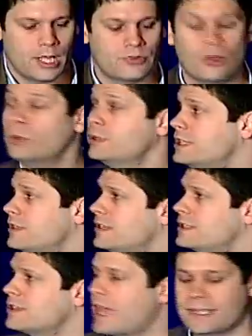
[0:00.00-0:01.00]
So we did
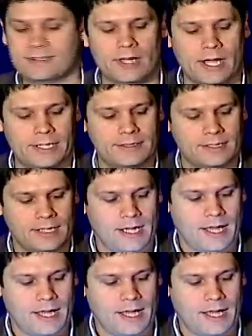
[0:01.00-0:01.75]
this last night.